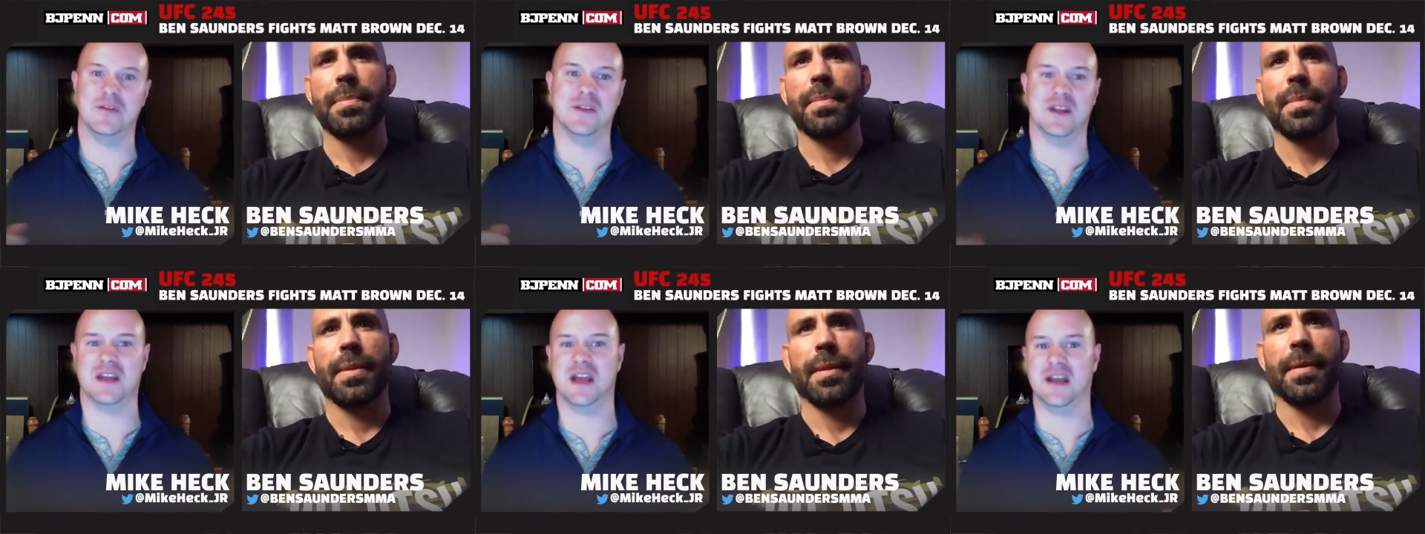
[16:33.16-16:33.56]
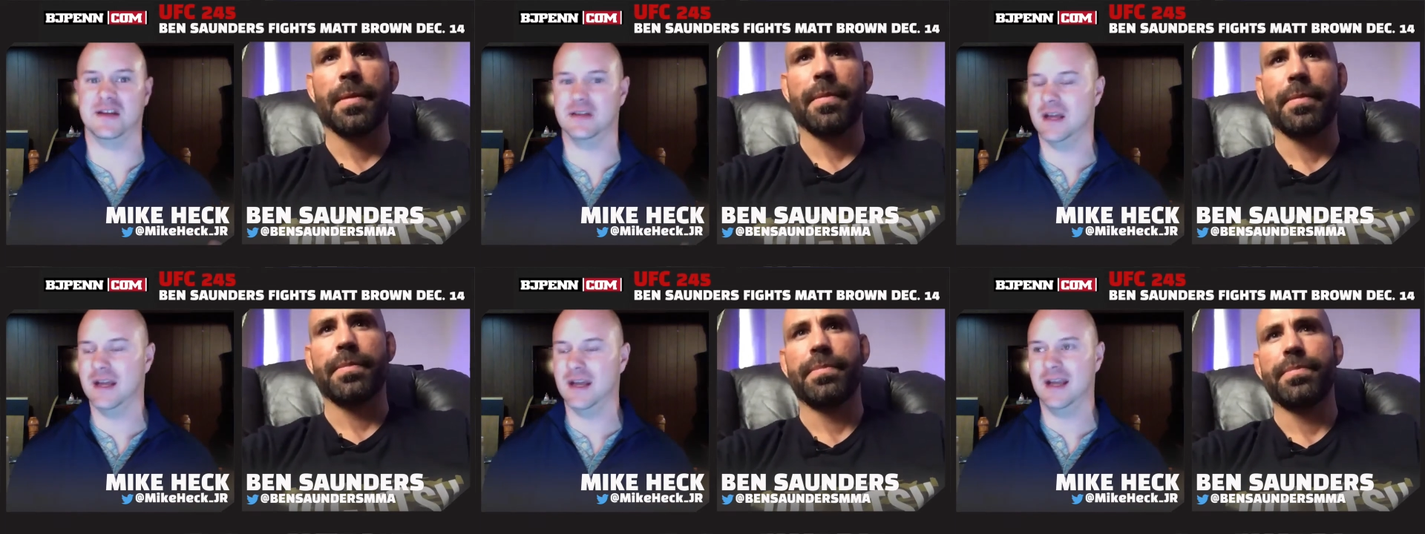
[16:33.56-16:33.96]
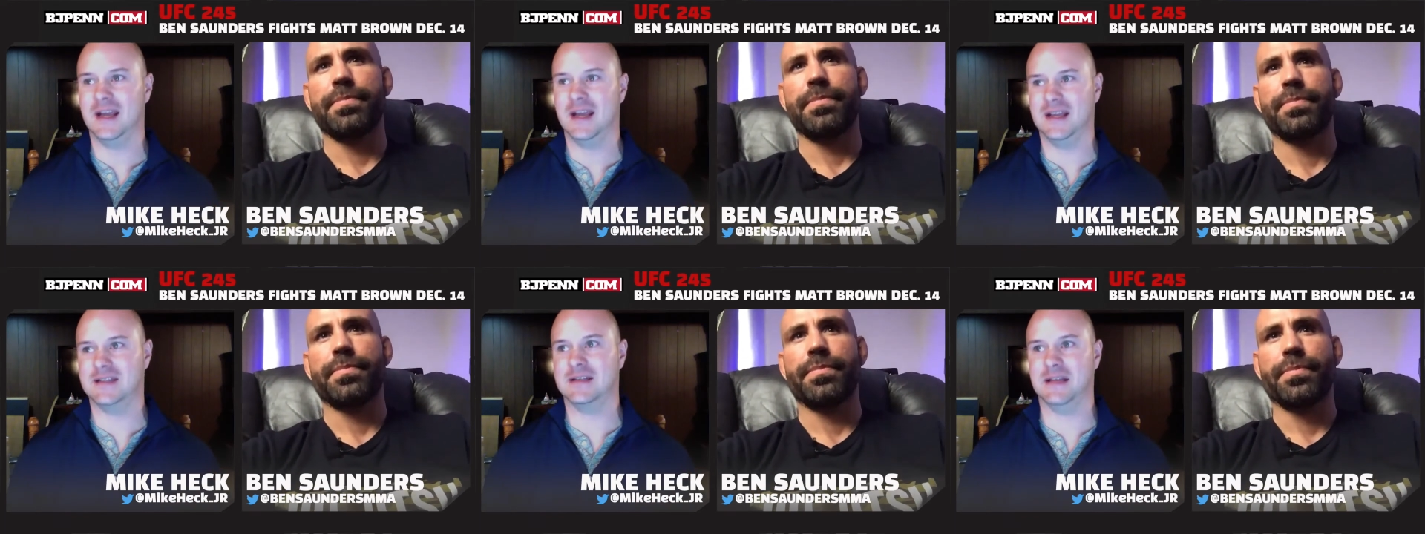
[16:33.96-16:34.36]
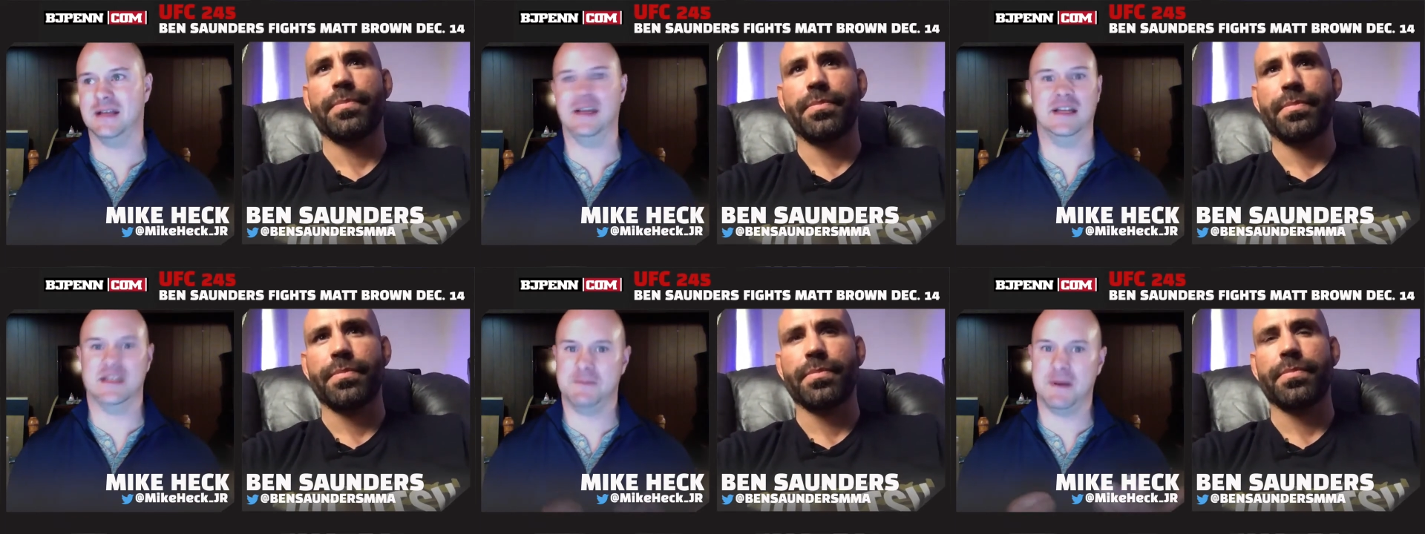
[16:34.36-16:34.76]
Speaker 1: in the cage, it's
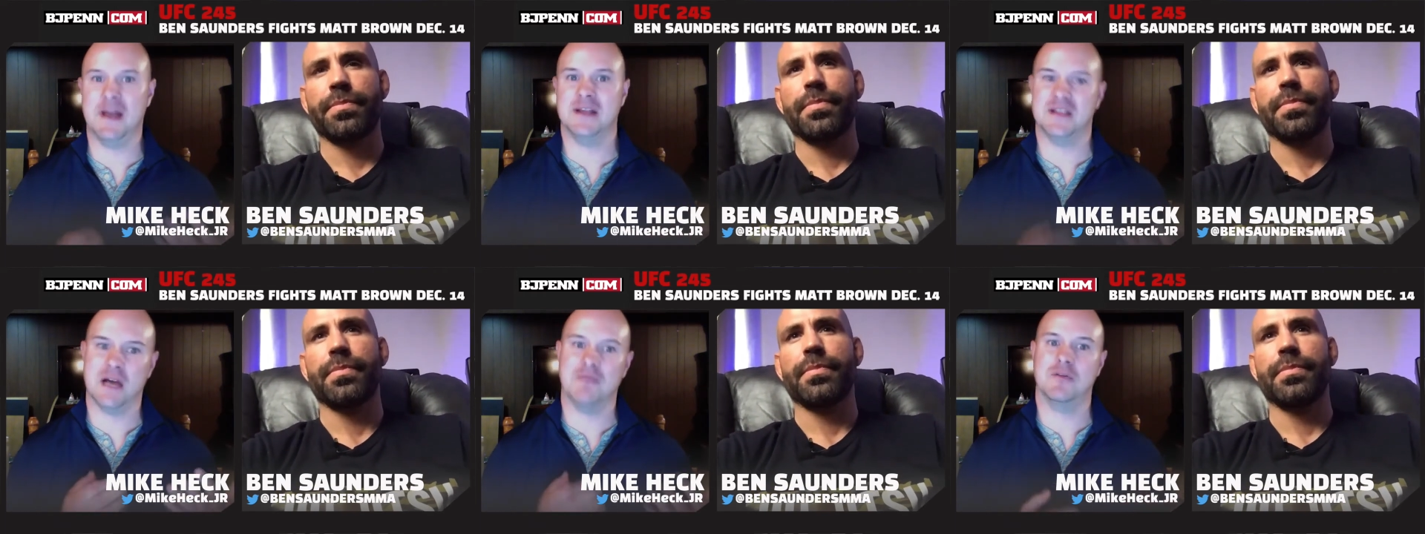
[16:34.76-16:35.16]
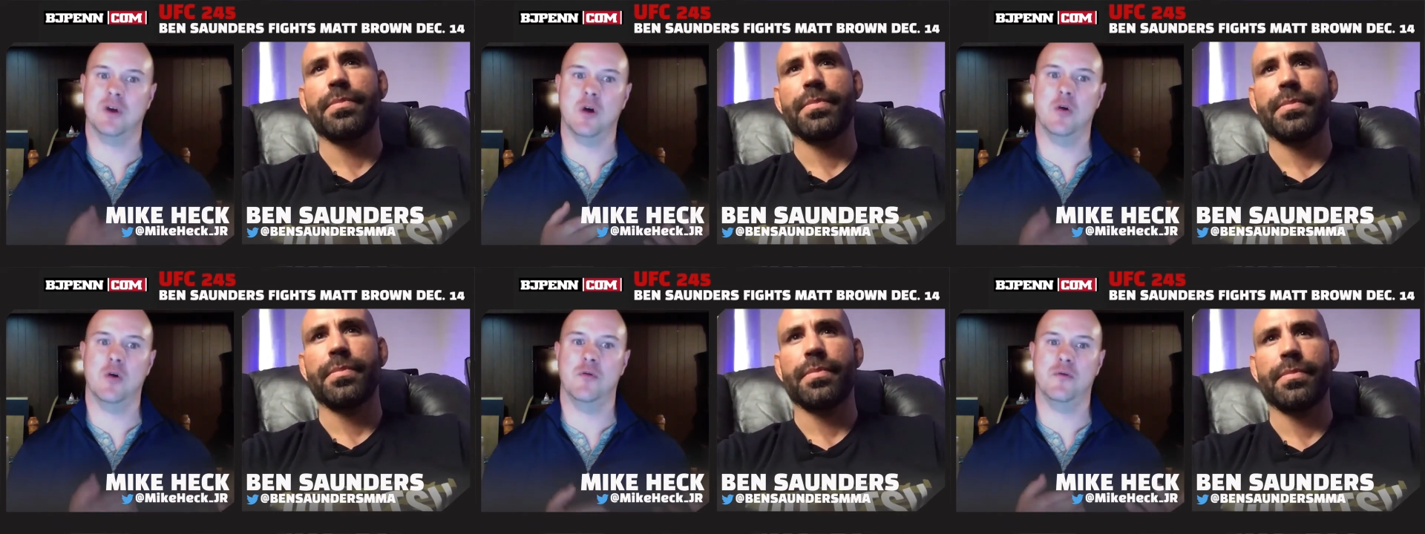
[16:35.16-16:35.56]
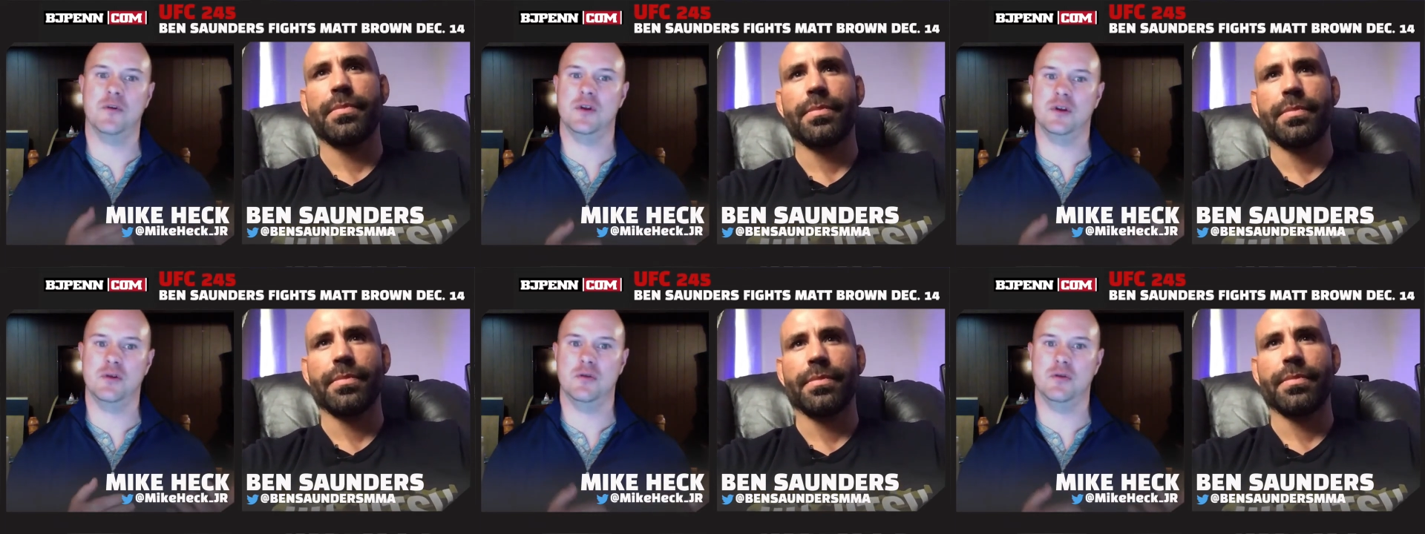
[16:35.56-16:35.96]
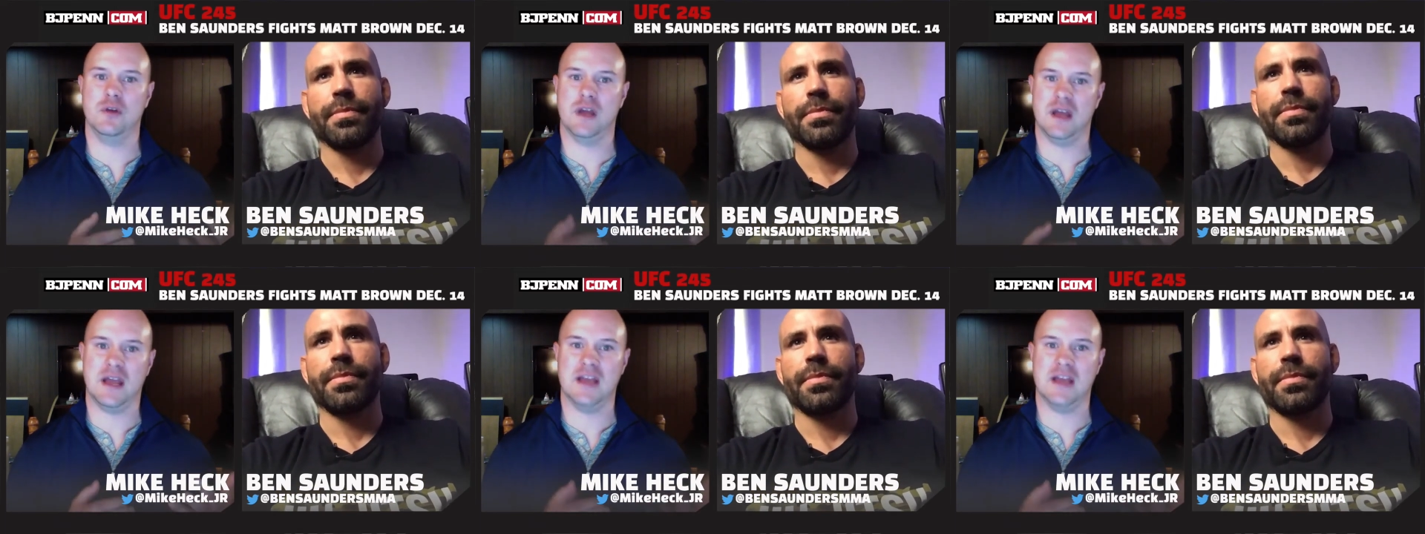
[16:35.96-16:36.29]
it's been a tough go for you